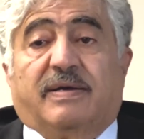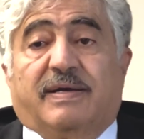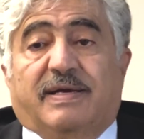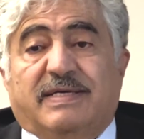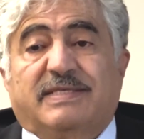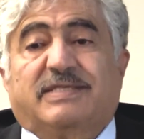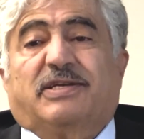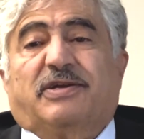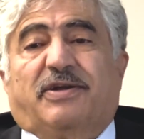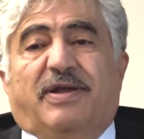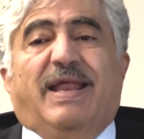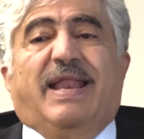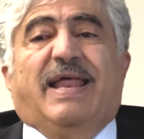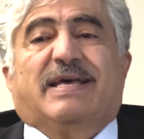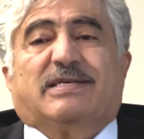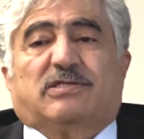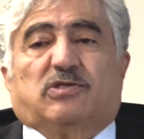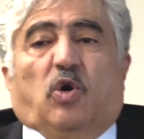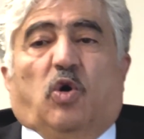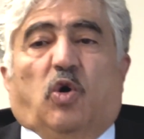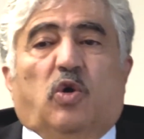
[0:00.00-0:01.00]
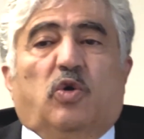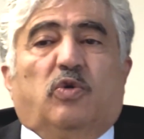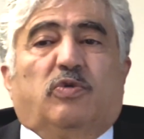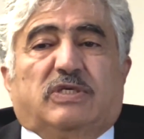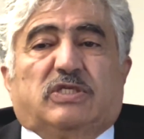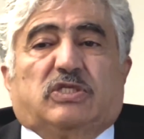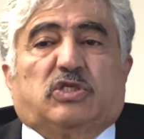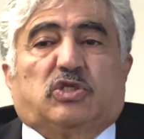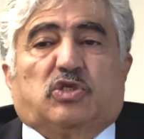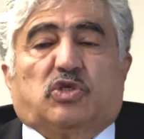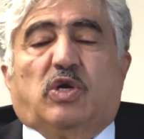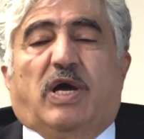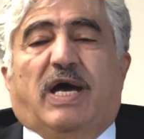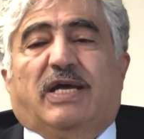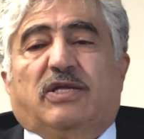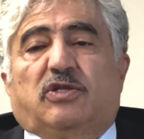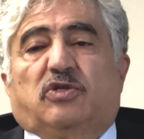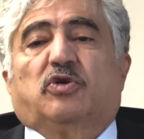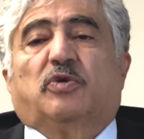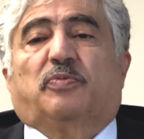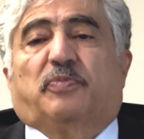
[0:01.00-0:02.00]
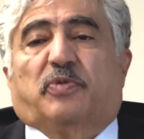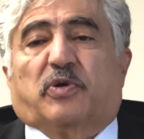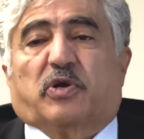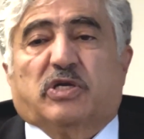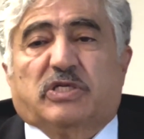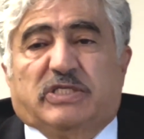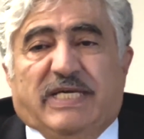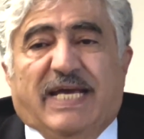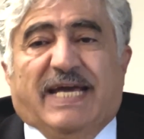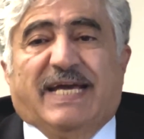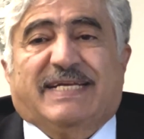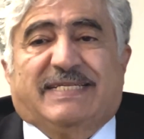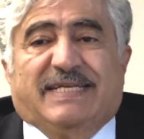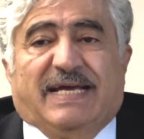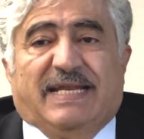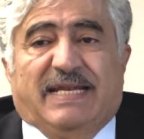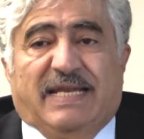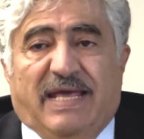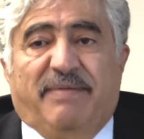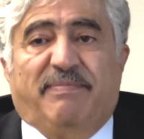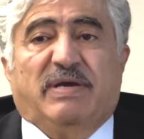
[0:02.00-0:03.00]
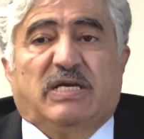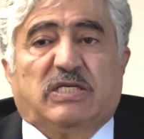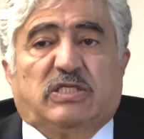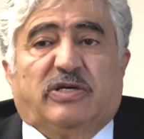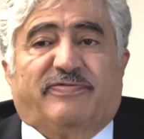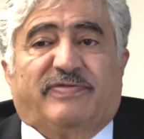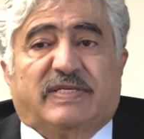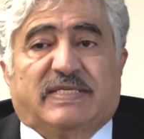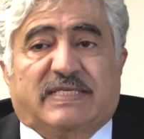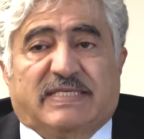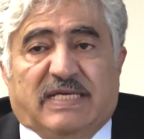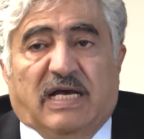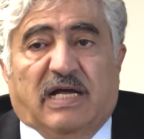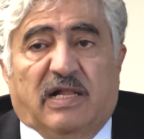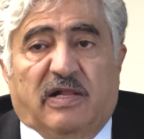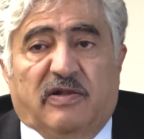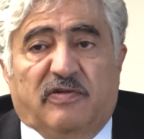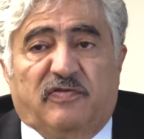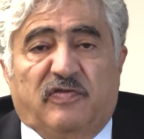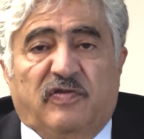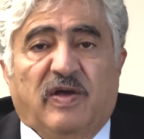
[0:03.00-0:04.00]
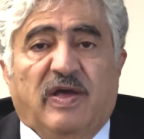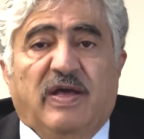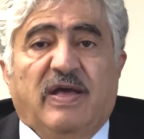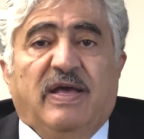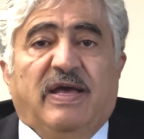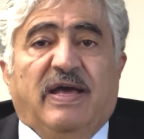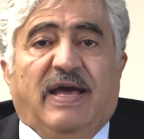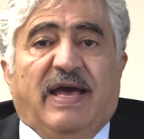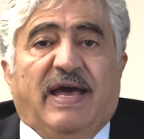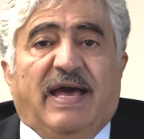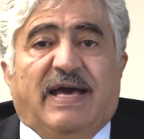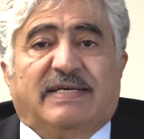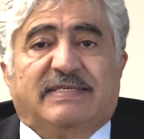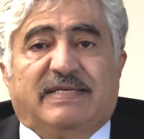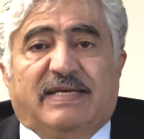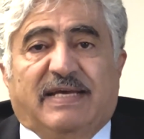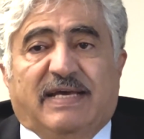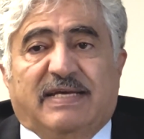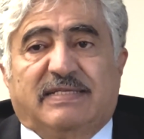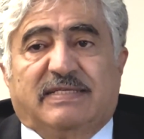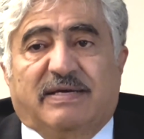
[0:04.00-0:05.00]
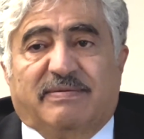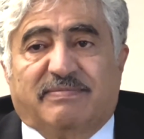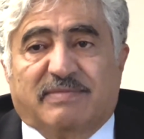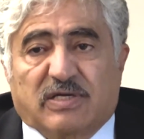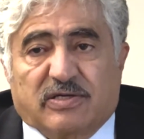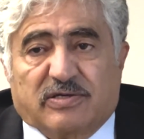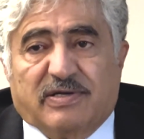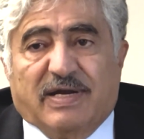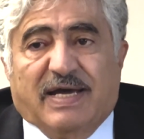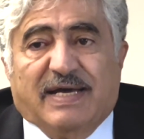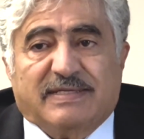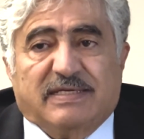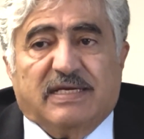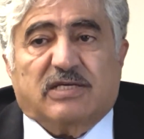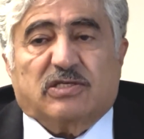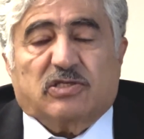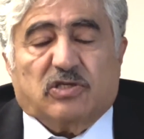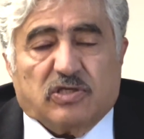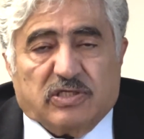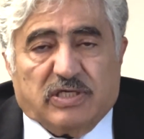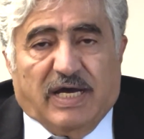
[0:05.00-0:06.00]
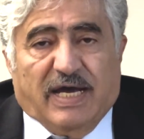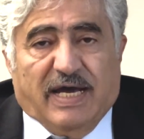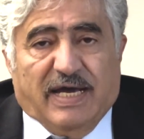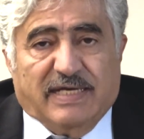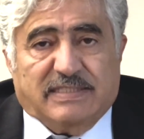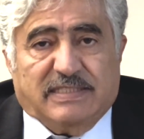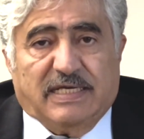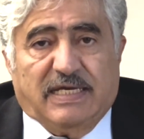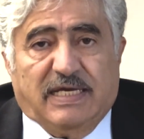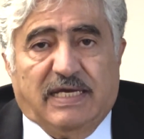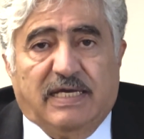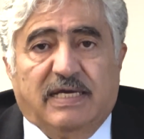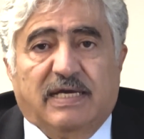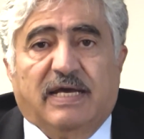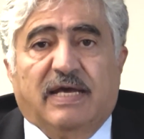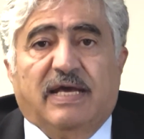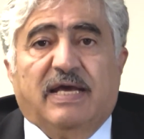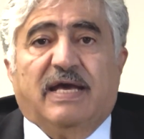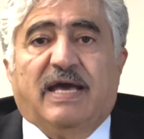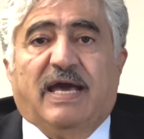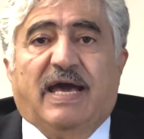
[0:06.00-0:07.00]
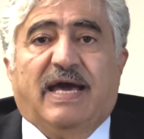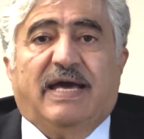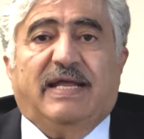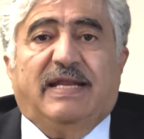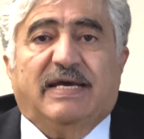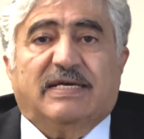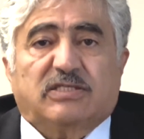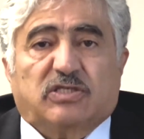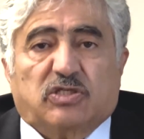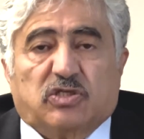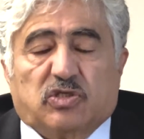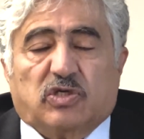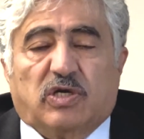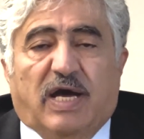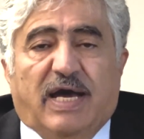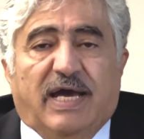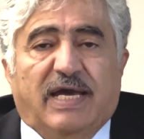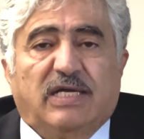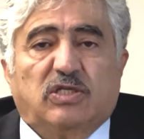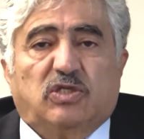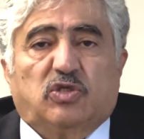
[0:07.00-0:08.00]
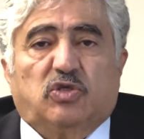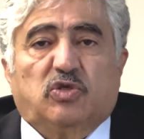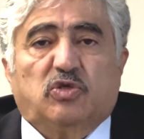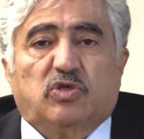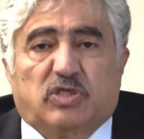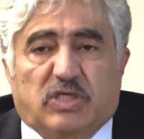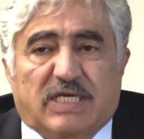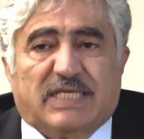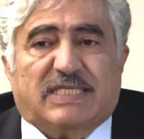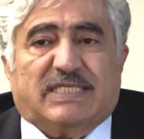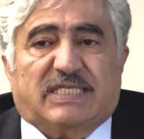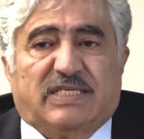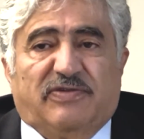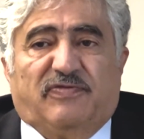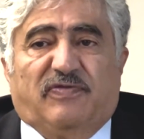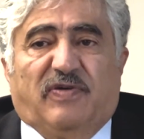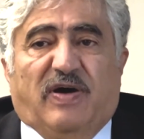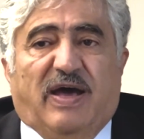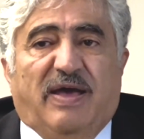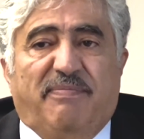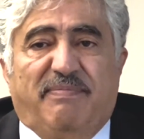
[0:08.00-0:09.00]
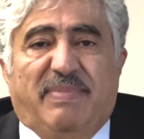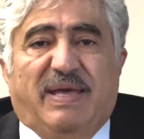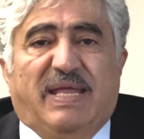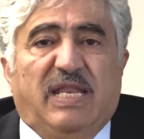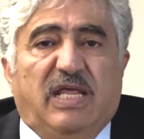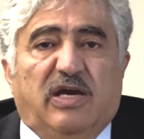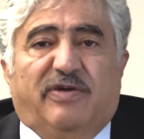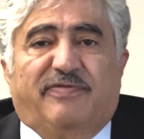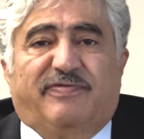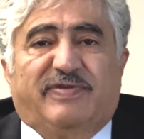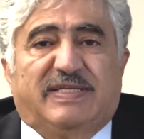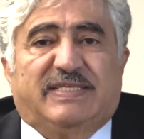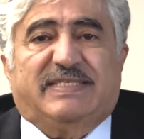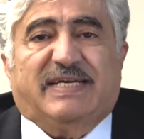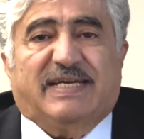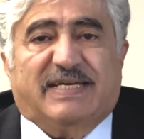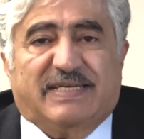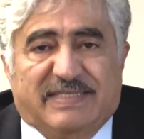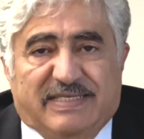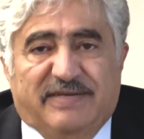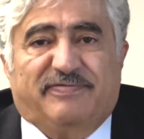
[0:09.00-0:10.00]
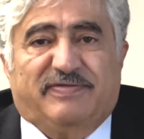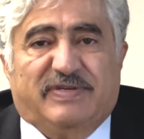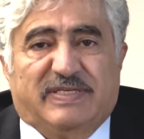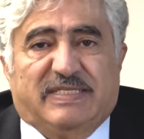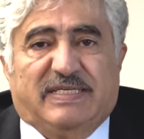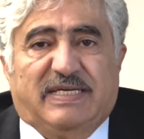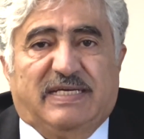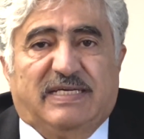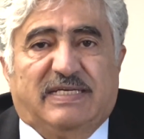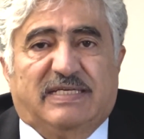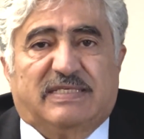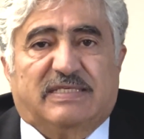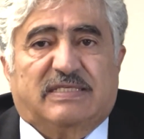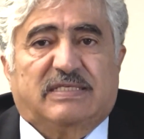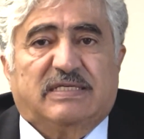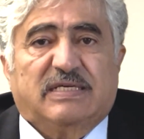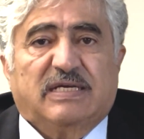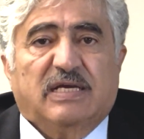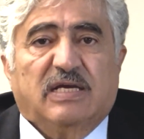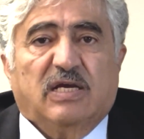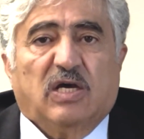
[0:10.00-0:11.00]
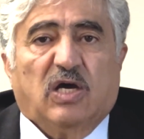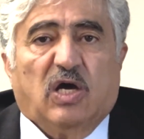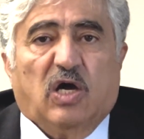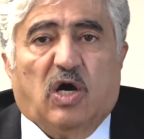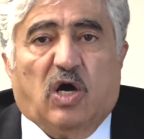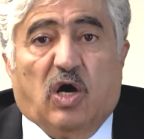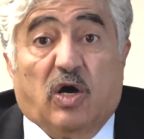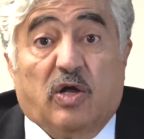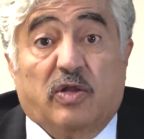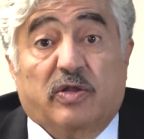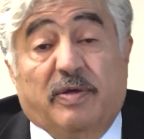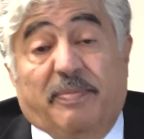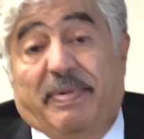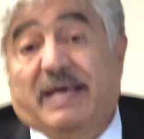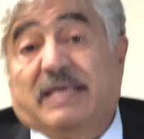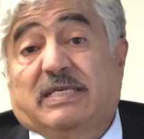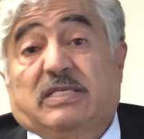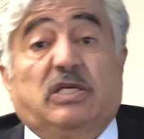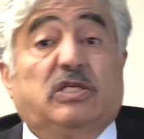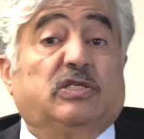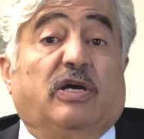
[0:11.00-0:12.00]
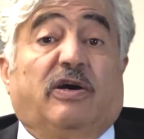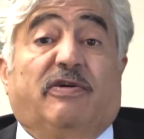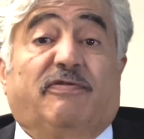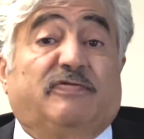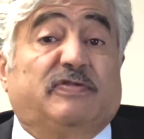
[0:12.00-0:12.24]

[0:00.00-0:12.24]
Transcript: Israel has always tried to project an image of itself as a democratic society and has tried to justify many of its activities on the basis of